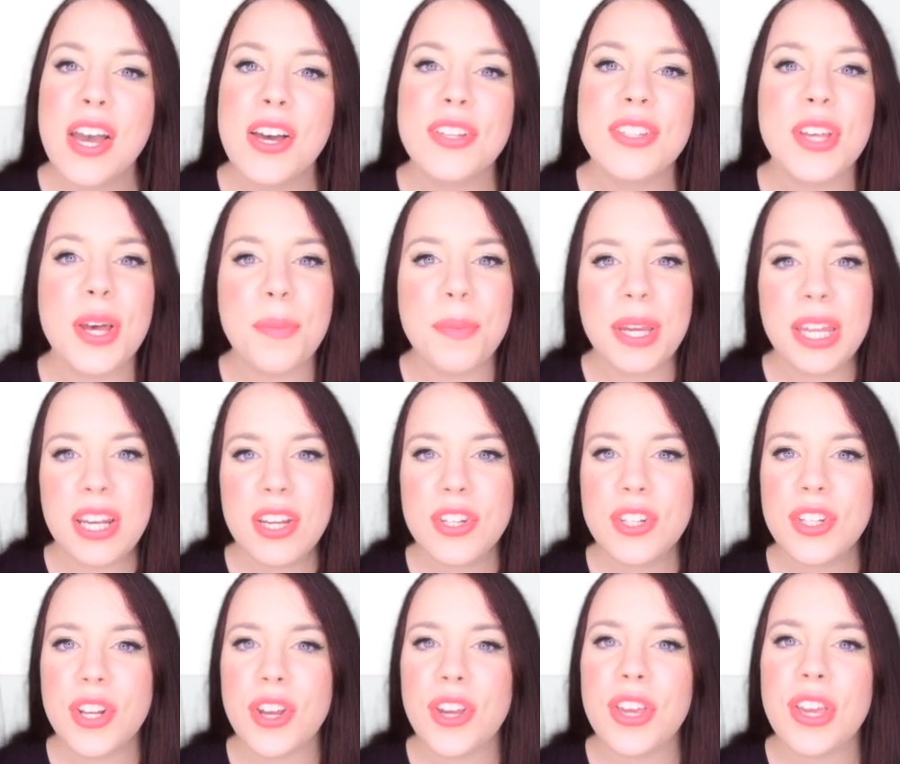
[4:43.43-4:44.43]
So I'm going to
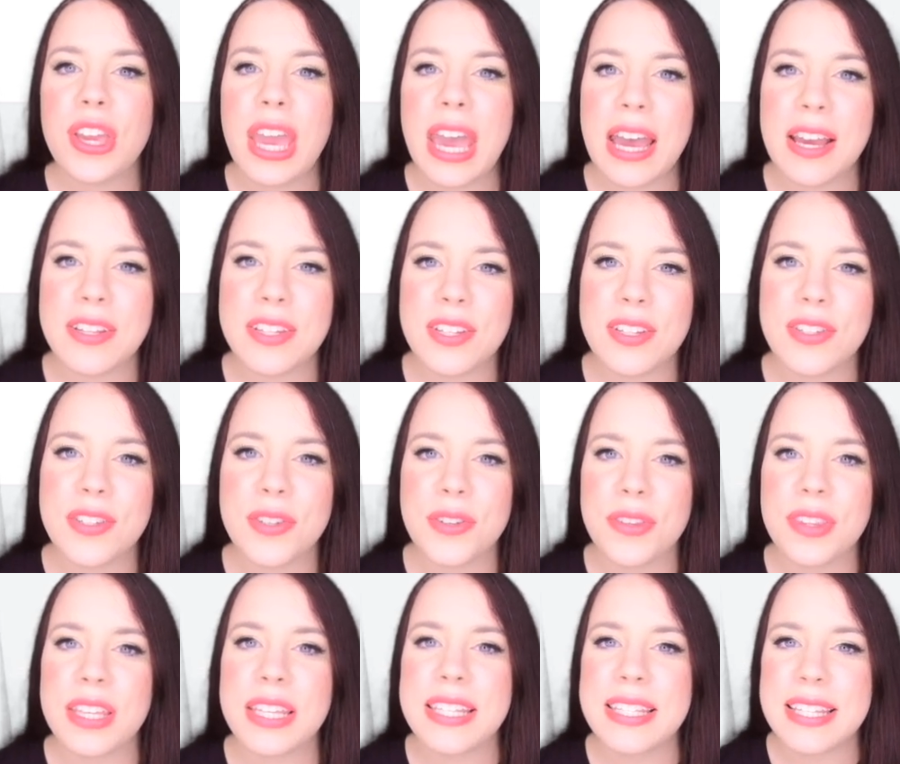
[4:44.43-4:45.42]
show you how to do
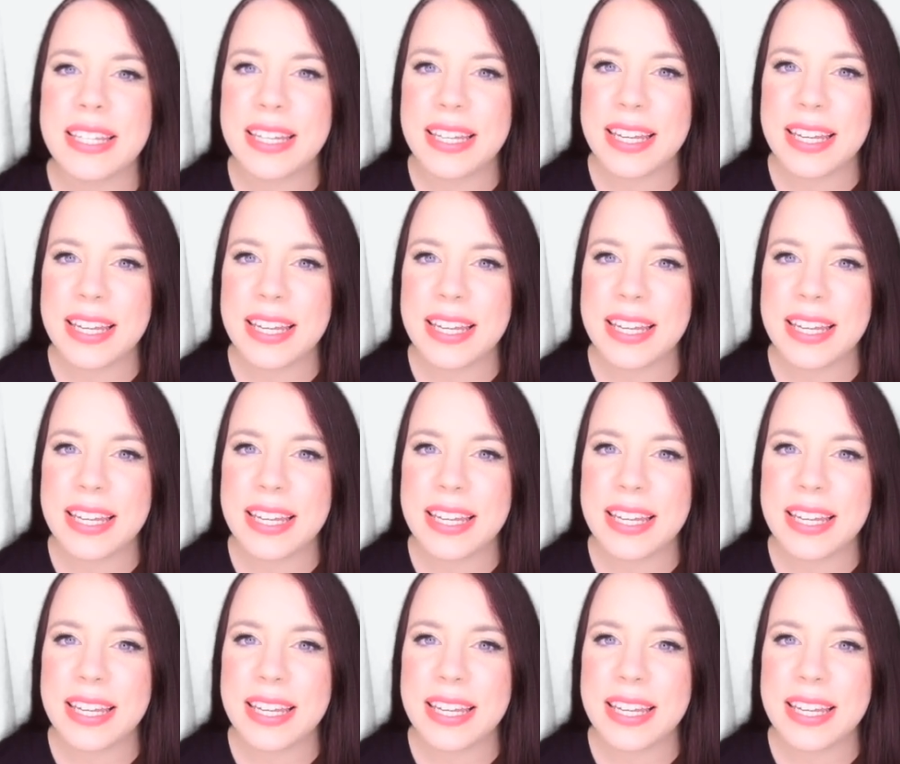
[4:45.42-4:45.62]
this